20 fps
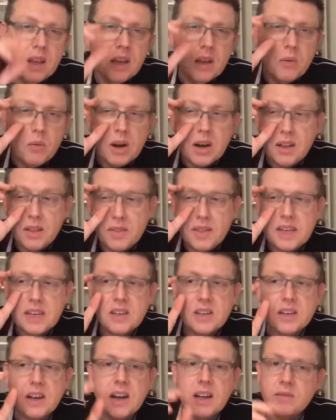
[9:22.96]
One of the
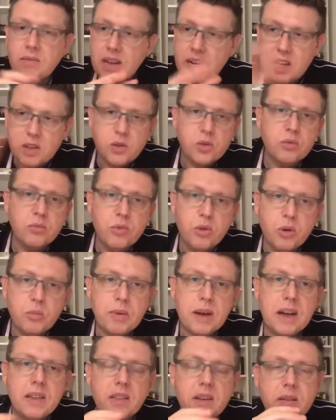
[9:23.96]
things that I talk more
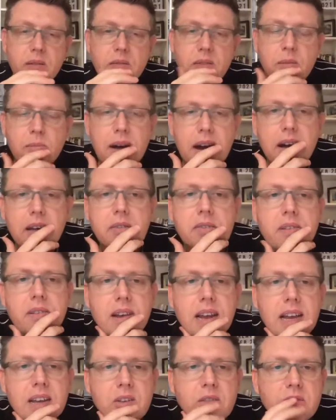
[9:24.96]
about the
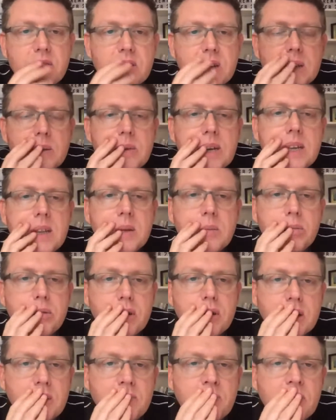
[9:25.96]
marathon later on in the
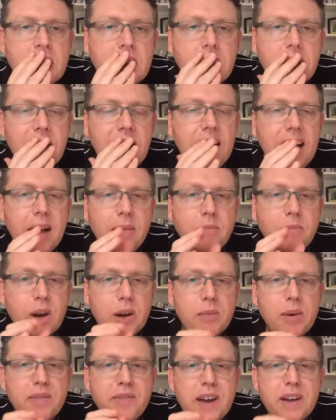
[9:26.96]
book. One
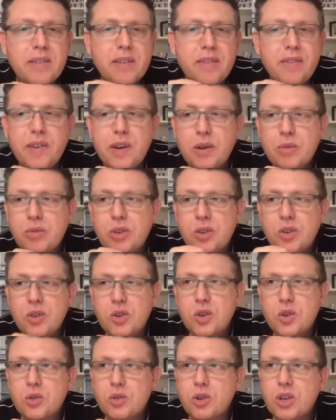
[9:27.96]
of my favorite films is
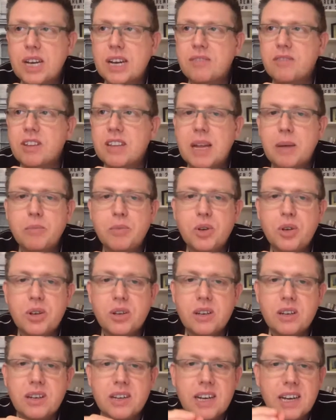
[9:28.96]
The Shawshank
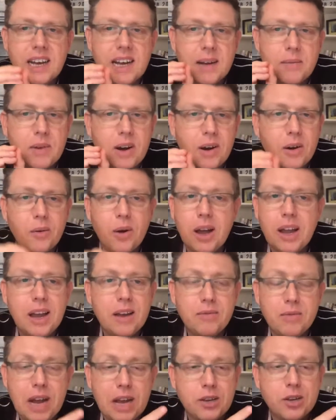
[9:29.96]
Redemption.
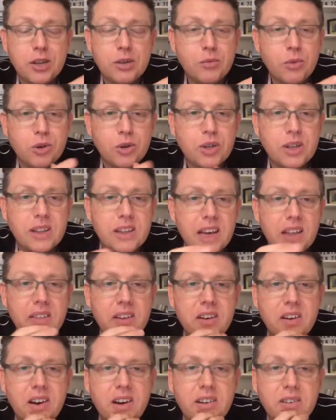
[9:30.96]
I actually watched it the
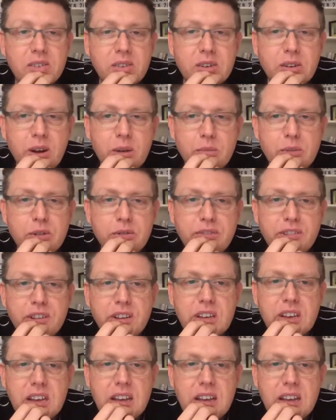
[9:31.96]
other night on Sky Movies.